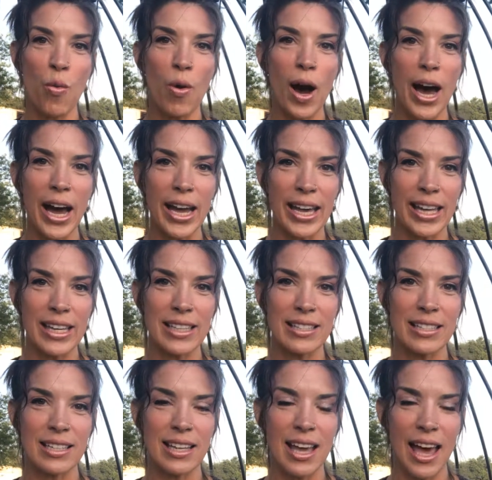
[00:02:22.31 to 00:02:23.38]

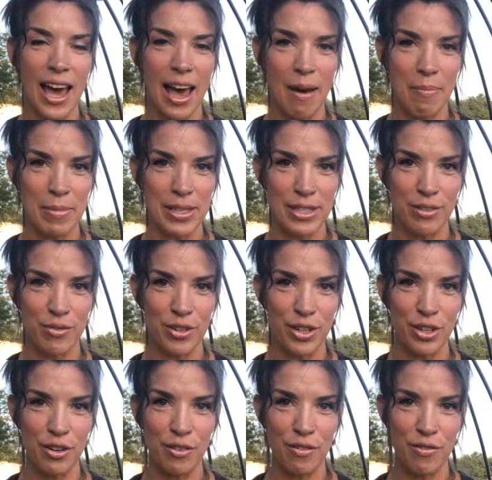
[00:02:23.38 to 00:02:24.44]
quiet
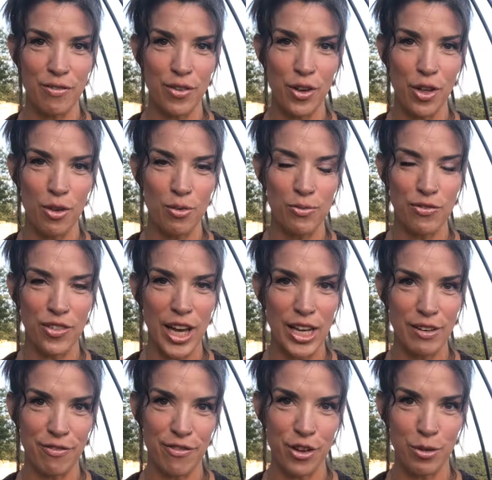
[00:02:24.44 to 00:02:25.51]
atmosphere for you
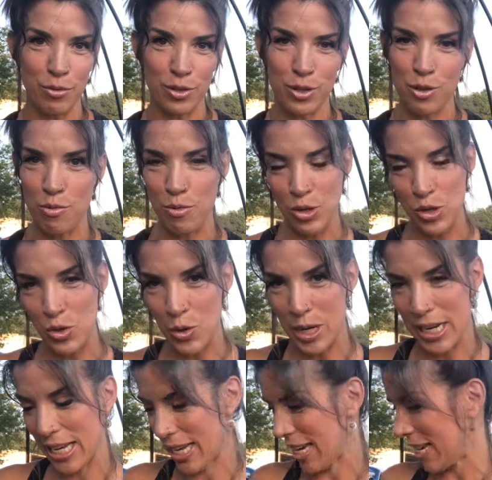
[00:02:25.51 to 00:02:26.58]
fine folks who are
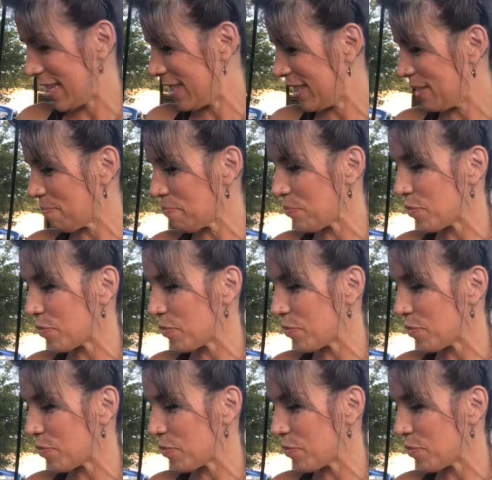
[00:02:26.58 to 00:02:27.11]
joining us.